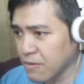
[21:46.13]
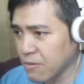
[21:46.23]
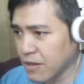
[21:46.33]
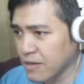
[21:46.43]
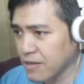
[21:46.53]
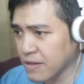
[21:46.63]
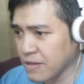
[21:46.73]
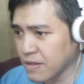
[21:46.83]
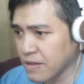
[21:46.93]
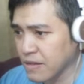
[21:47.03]
What is
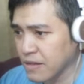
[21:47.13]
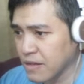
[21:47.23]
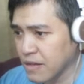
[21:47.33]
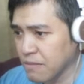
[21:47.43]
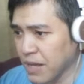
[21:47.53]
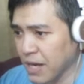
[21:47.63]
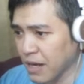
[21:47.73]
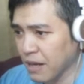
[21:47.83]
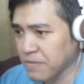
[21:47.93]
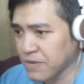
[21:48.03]
this? Metal
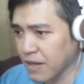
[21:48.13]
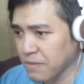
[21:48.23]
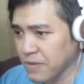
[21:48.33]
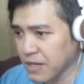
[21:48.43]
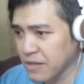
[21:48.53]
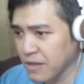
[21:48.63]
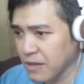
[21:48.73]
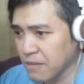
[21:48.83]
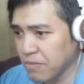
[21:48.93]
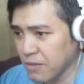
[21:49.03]
lumps, objects.
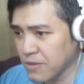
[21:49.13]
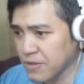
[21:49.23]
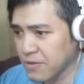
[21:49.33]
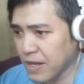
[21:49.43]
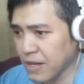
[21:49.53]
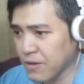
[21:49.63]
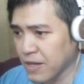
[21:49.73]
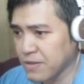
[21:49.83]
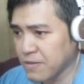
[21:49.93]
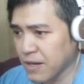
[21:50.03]
Bulbous
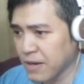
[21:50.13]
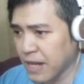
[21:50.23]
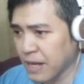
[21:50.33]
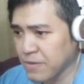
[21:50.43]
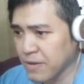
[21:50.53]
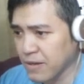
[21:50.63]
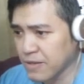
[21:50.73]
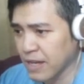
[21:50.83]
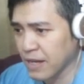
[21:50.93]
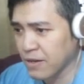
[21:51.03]
rust-red lumps are
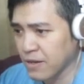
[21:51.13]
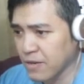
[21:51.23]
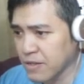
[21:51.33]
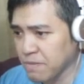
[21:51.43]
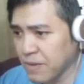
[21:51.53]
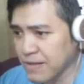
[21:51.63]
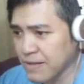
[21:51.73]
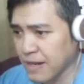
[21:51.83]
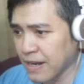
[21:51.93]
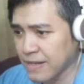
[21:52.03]
scattered across the pale
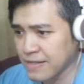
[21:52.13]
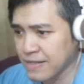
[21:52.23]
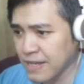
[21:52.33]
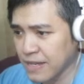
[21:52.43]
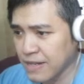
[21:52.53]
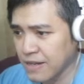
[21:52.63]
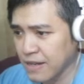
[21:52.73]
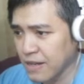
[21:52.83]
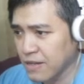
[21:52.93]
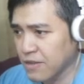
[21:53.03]
sand like seeds
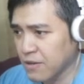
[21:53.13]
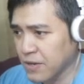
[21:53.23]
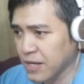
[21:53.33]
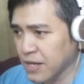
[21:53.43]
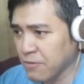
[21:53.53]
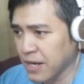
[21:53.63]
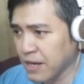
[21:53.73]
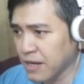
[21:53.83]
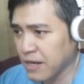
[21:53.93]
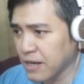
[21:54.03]
thrown in the wind.